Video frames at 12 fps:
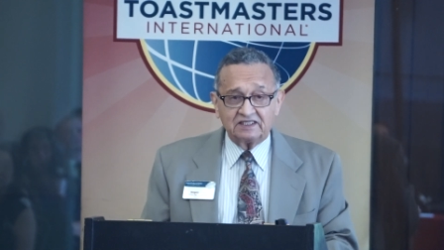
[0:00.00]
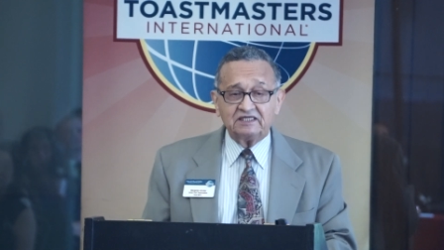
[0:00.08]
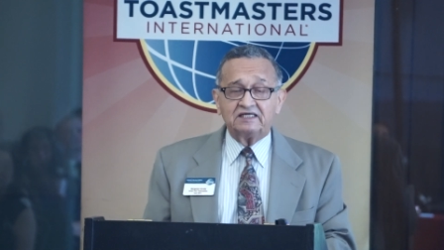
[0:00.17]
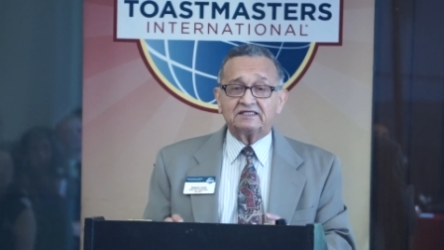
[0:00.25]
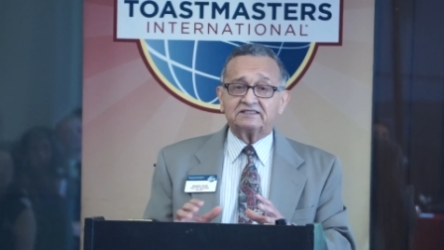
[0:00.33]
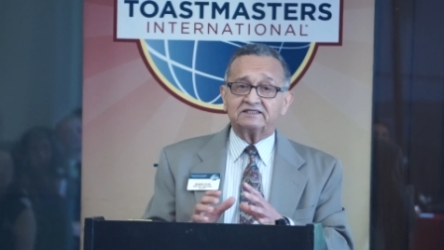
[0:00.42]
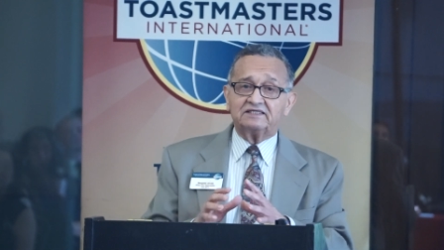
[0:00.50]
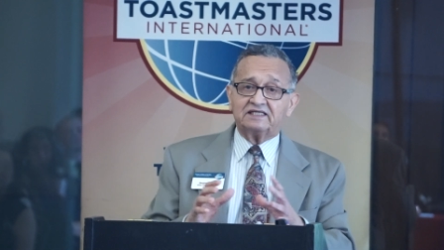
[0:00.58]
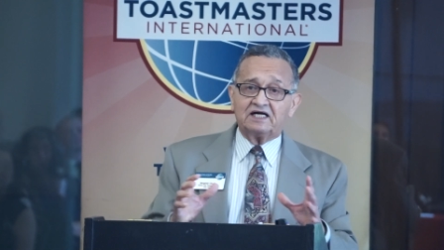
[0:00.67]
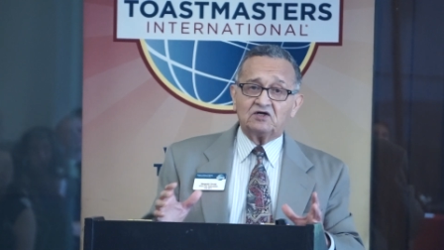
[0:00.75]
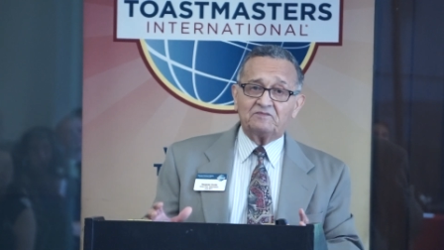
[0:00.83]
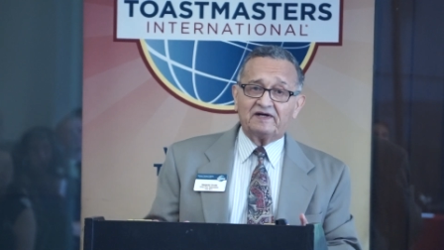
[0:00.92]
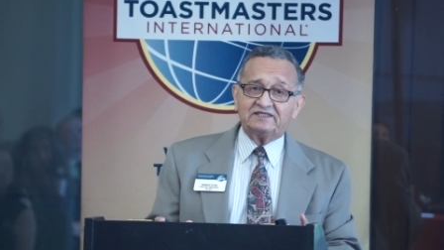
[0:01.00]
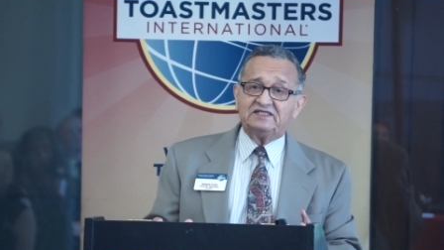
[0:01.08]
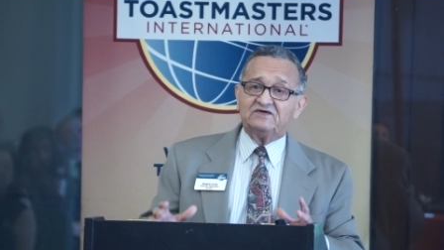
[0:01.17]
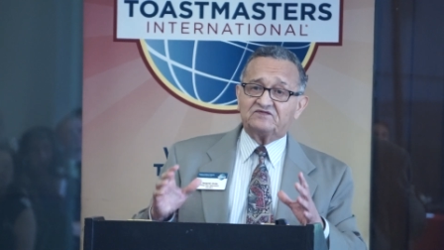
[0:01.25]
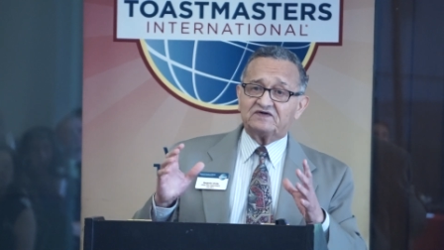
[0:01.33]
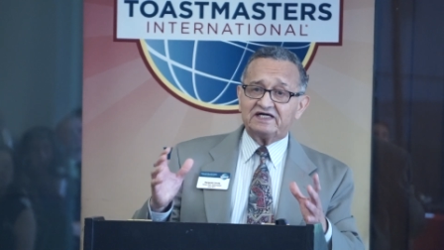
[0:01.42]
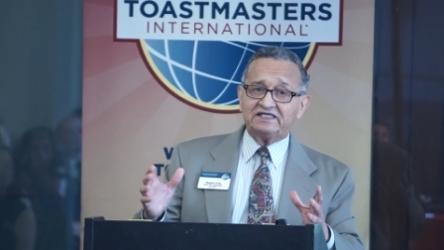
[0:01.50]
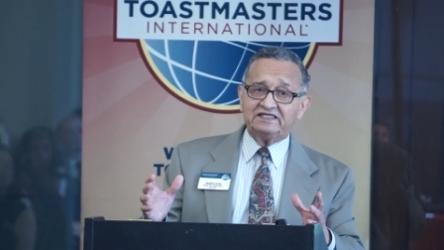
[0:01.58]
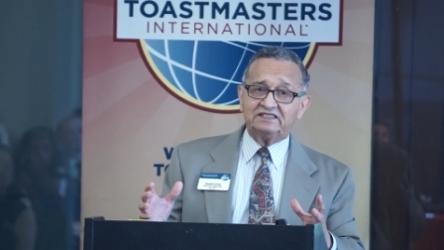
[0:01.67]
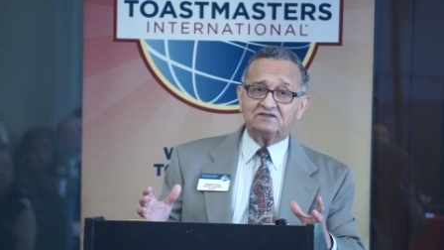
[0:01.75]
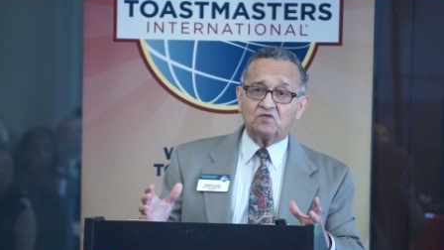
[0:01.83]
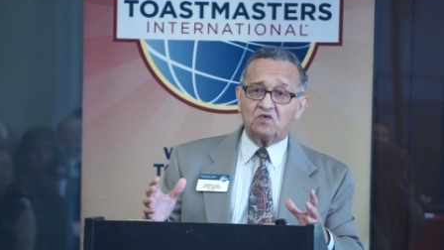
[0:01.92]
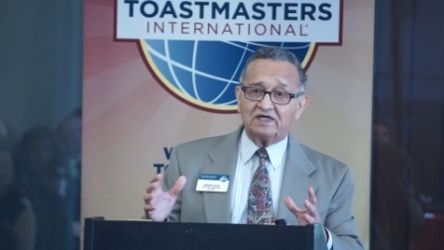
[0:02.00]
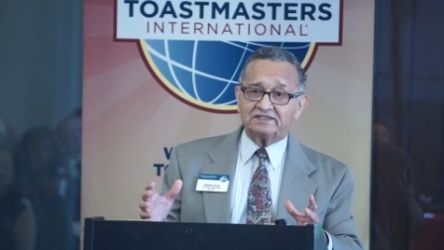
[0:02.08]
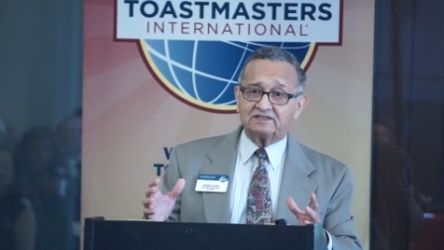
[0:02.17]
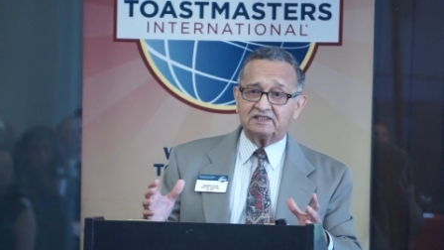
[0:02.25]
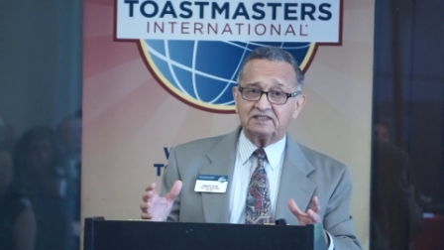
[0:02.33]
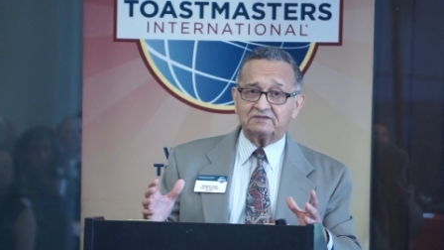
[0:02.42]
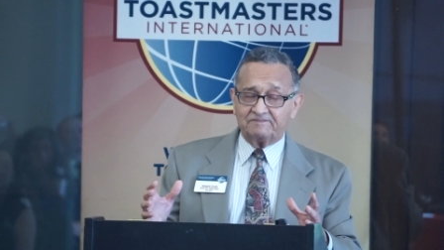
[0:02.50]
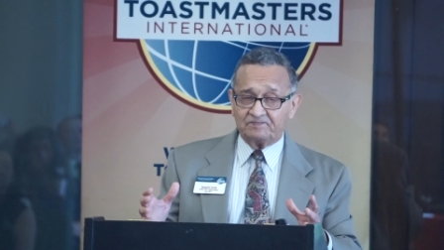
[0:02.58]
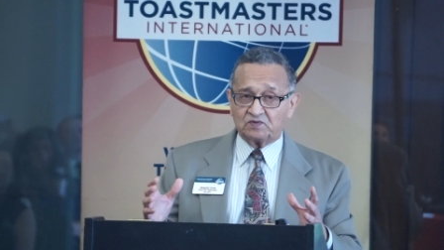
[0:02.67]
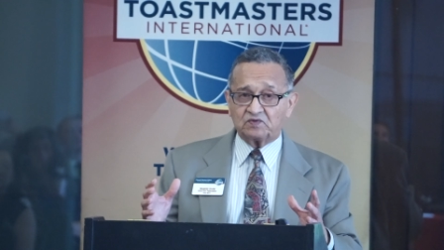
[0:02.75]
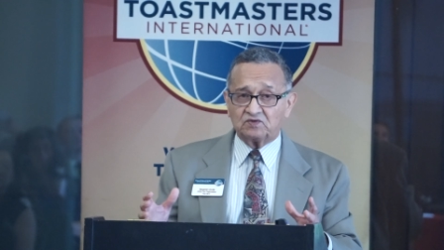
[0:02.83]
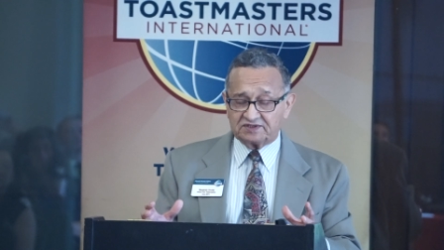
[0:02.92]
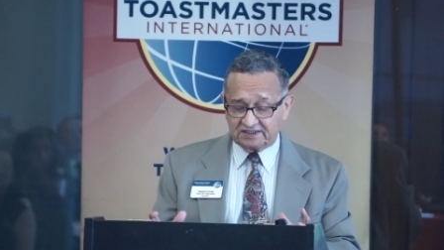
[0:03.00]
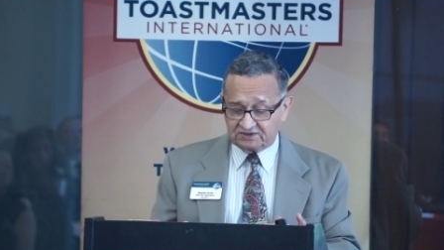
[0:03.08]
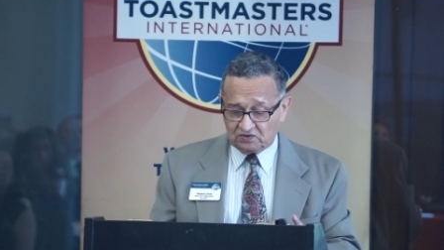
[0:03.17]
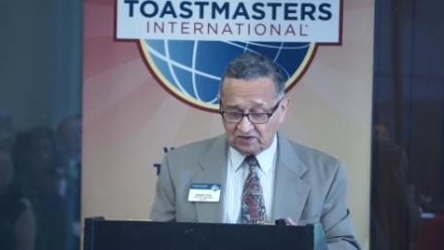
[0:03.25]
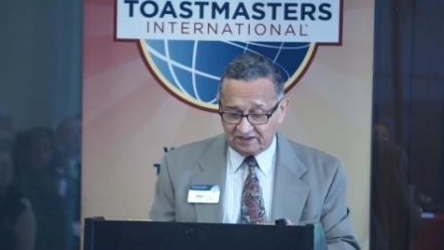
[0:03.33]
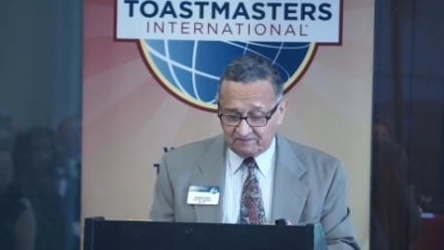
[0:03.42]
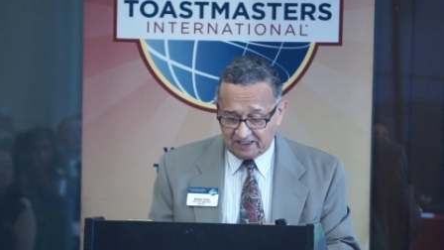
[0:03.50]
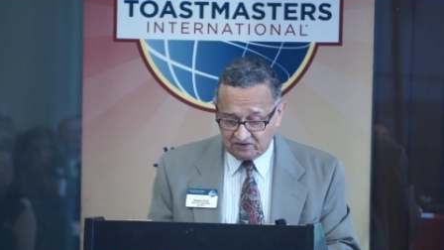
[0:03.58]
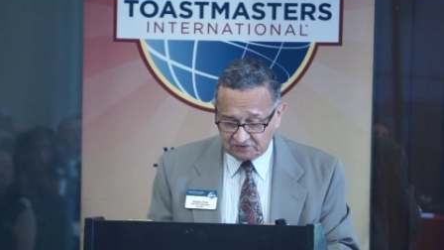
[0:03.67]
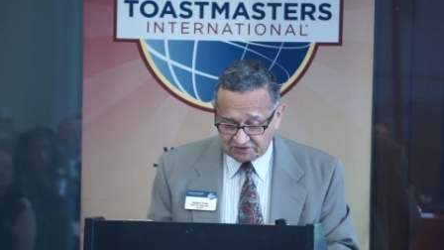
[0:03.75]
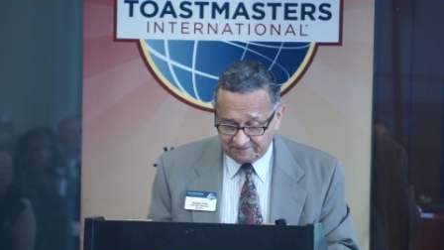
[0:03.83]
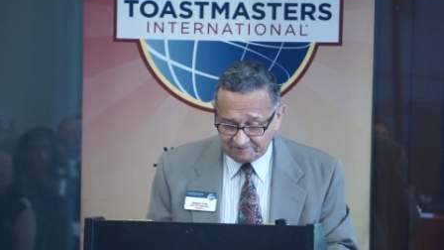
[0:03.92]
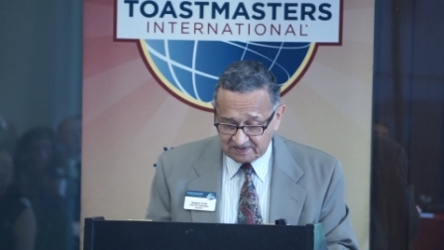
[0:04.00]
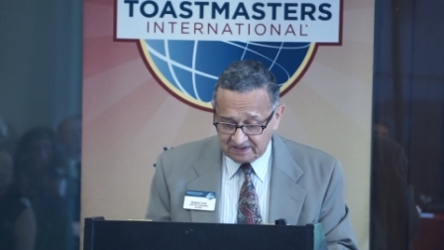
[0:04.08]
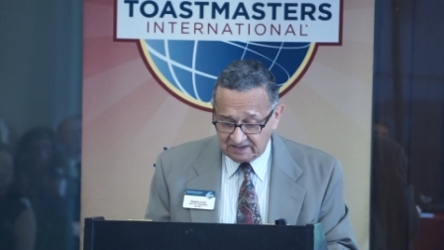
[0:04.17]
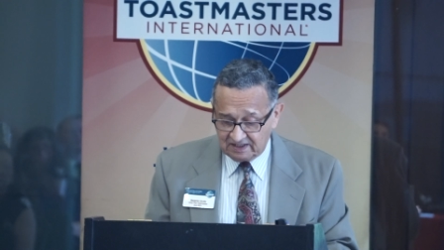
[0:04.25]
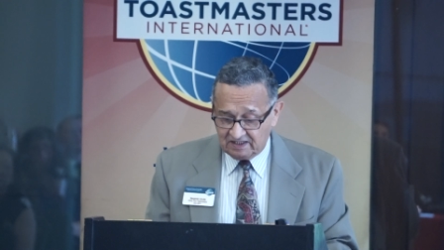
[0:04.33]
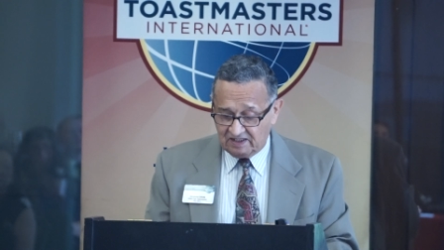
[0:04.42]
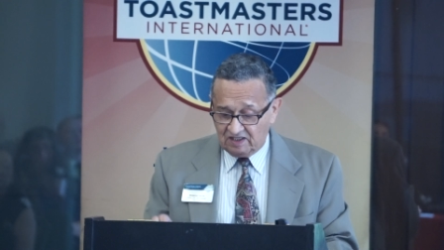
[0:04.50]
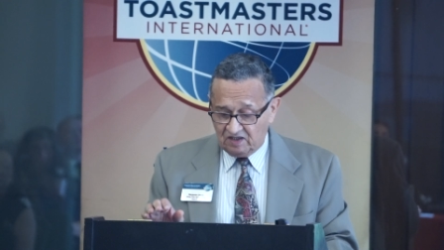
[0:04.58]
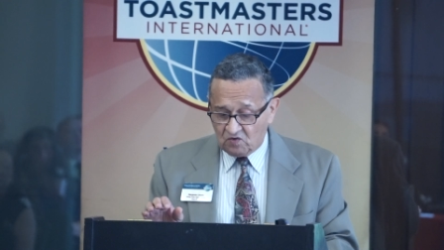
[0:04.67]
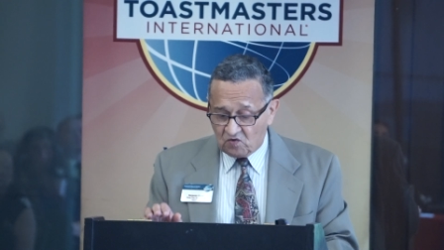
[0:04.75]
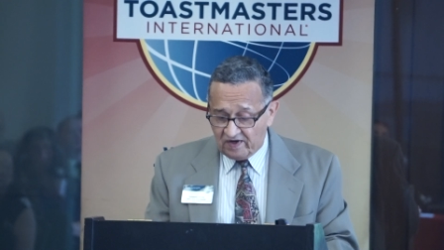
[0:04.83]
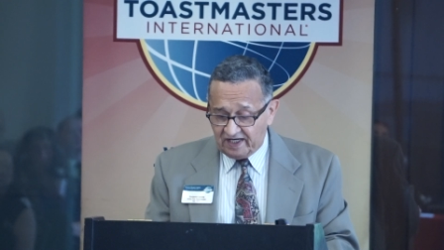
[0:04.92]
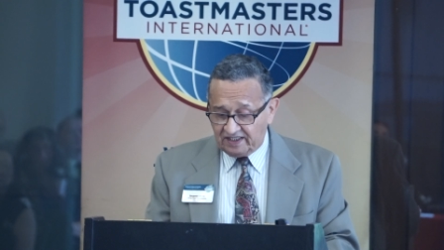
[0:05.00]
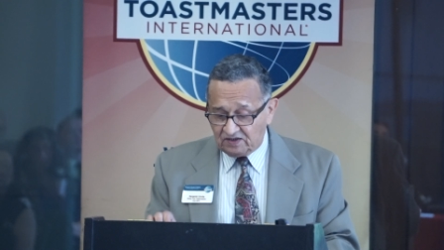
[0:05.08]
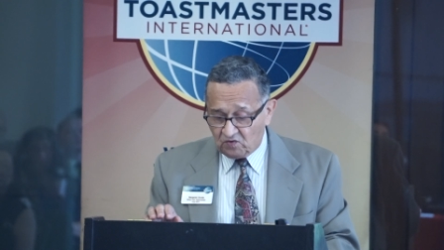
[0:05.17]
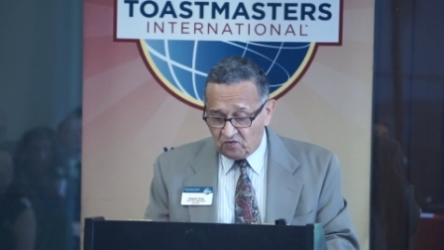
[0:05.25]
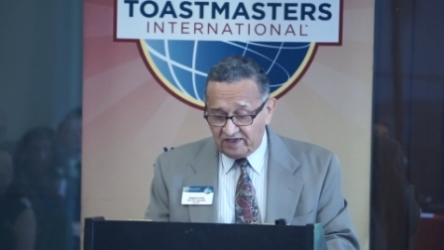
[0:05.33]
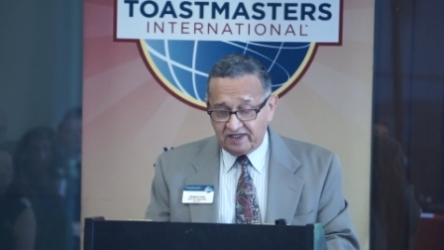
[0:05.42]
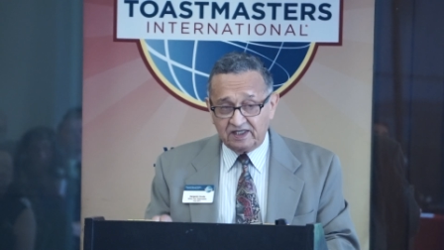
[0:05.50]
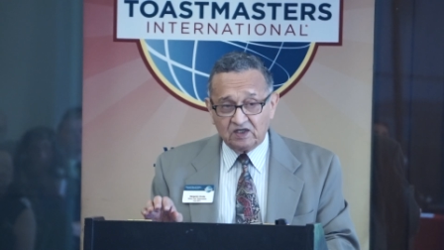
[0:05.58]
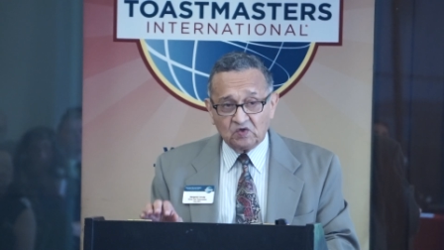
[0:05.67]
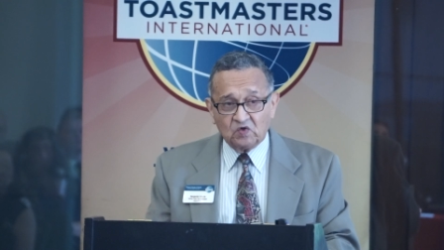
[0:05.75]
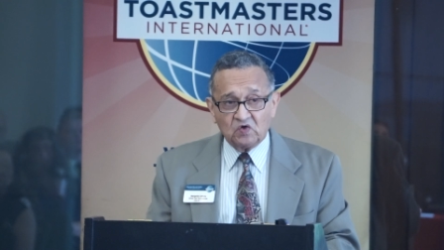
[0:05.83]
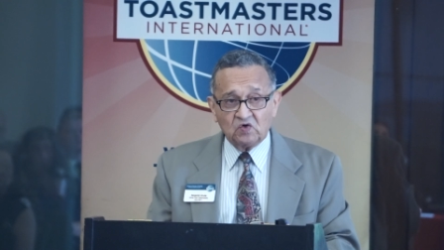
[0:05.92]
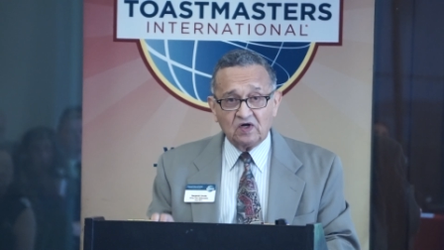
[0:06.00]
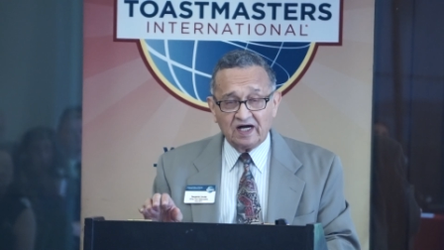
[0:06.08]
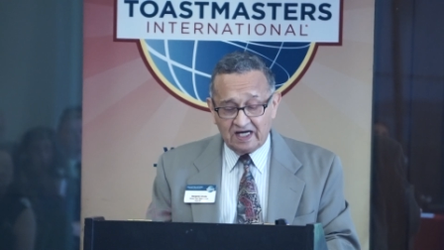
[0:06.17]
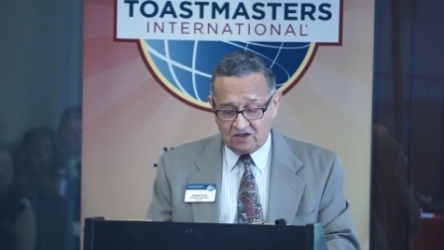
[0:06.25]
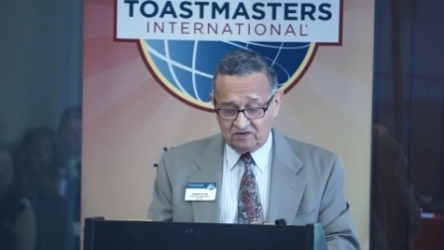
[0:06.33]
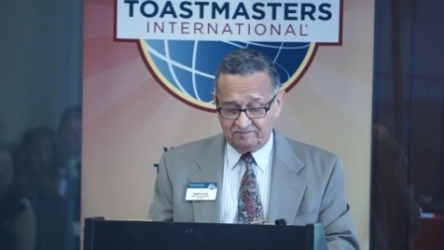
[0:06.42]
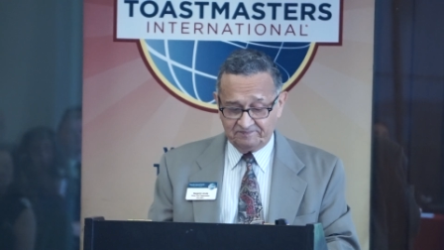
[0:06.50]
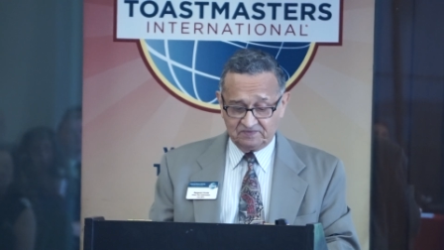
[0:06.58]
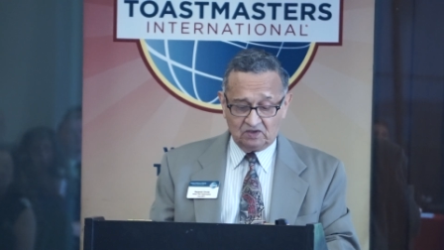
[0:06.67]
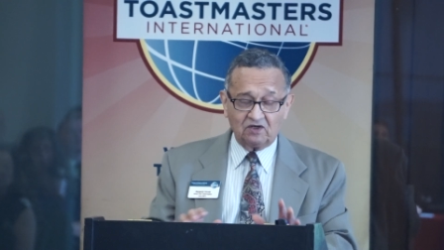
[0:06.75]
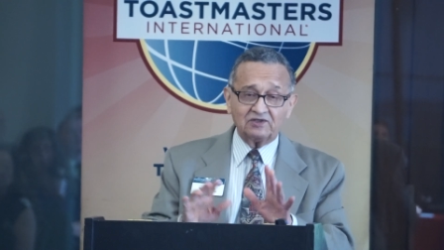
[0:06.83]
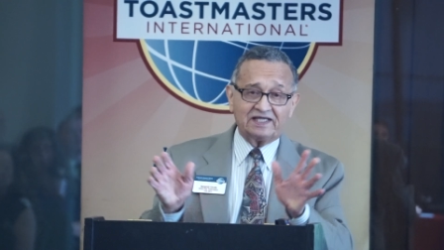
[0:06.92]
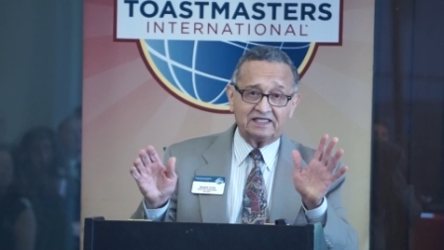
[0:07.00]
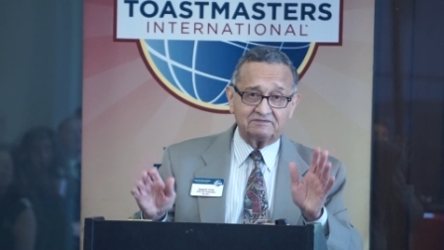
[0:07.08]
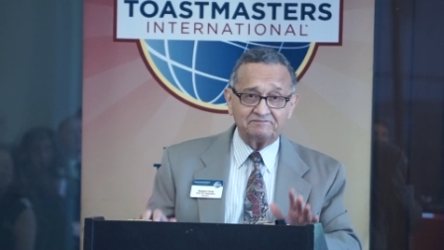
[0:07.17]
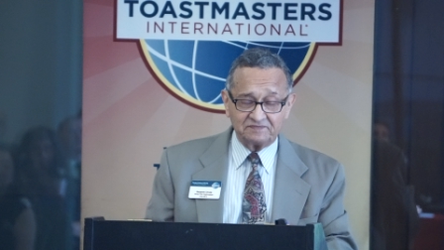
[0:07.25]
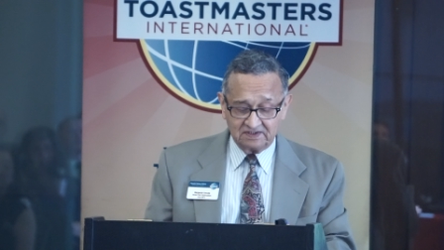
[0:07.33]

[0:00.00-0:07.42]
He started out by defining what uh, roast is all about when, where, who, how, all that.